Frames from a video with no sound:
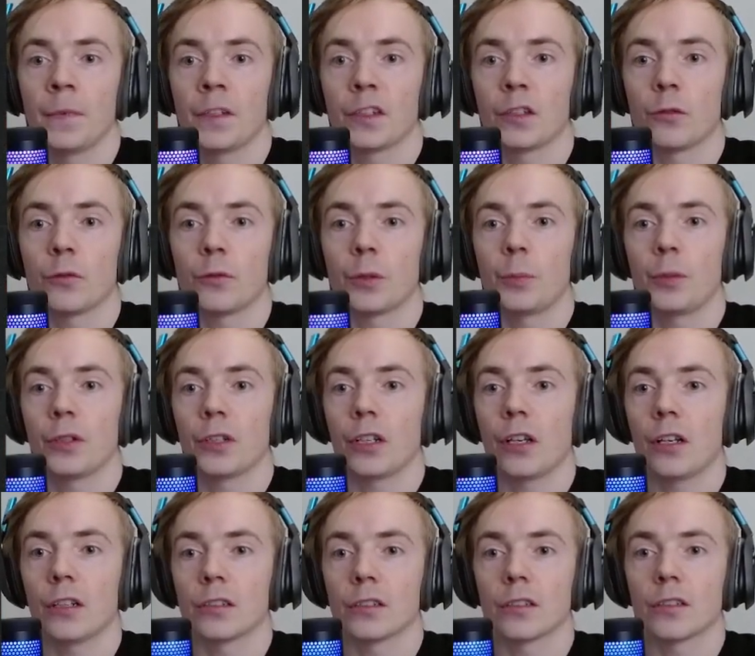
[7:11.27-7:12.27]
So we're putting
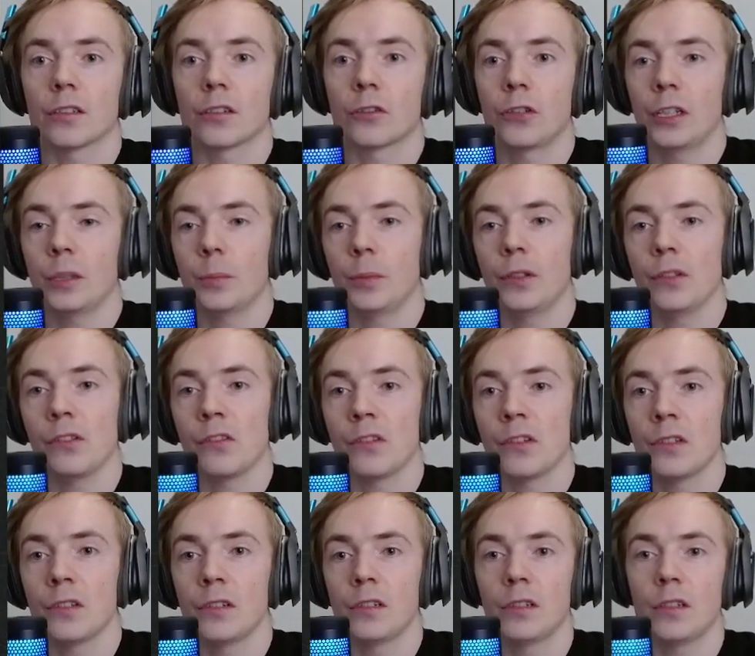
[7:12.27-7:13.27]
on Crit
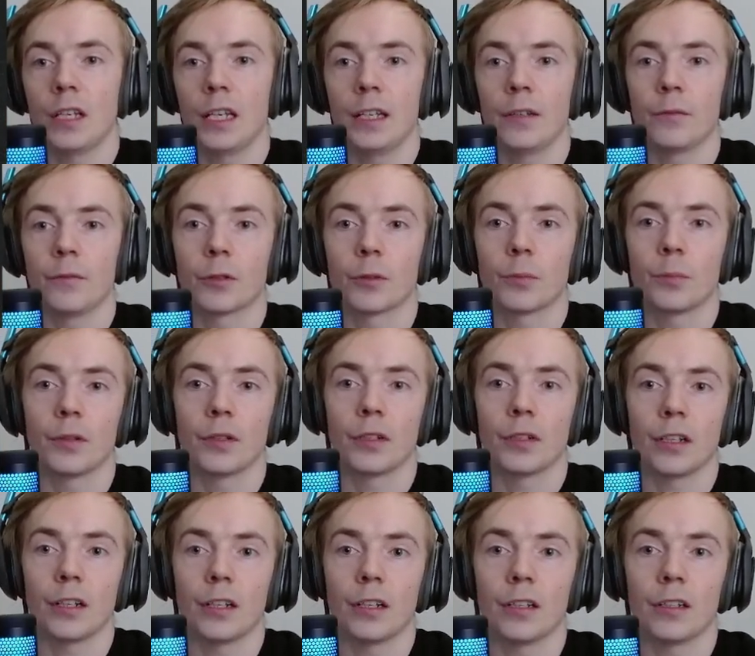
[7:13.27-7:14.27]
Poison, and we're
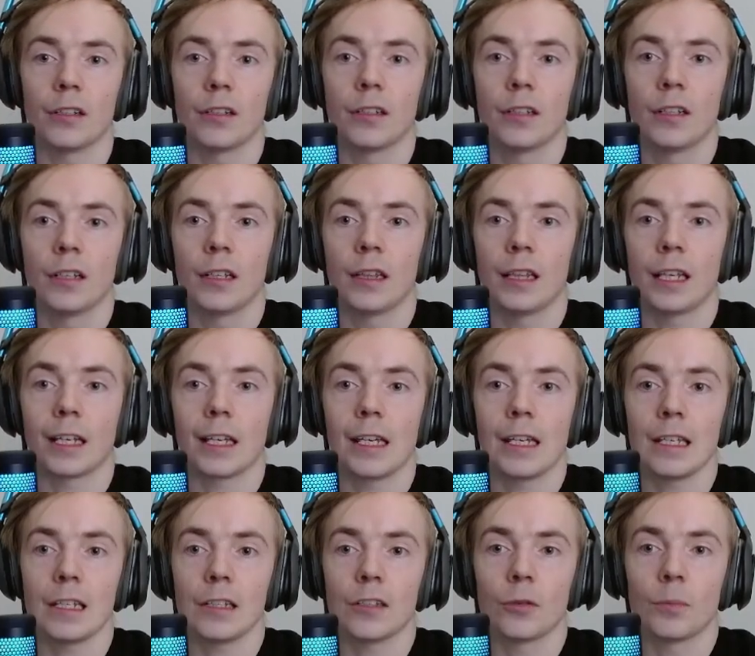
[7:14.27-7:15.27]
putting on Lucky
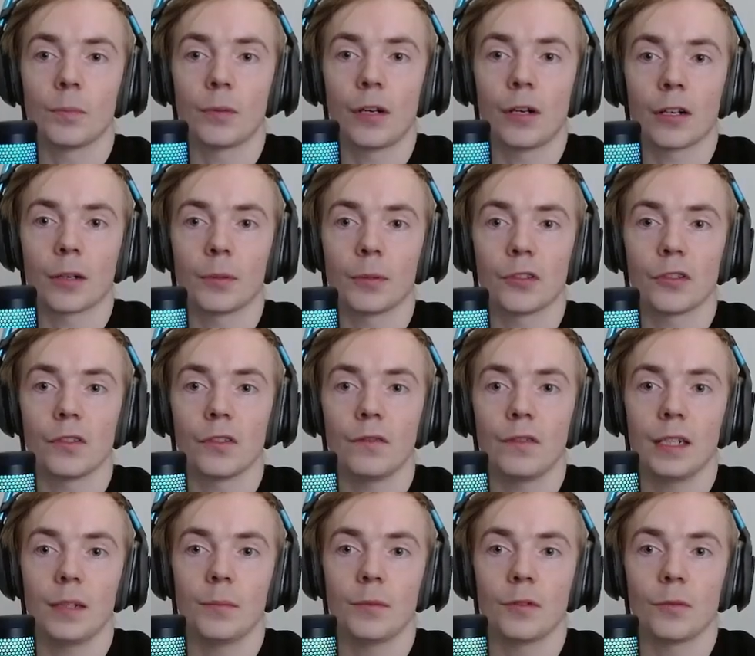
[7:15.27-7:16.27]
Hit to proc Burst and
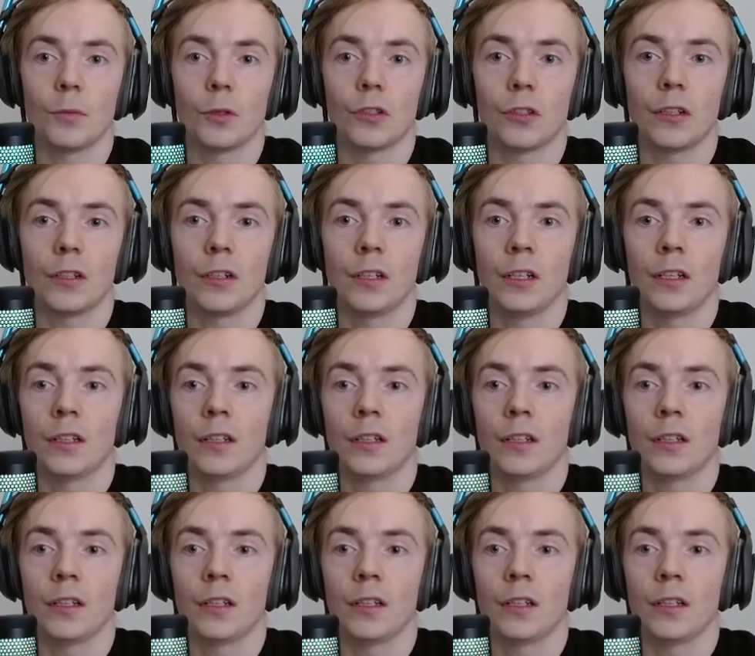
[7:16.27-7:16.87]
Venoms more,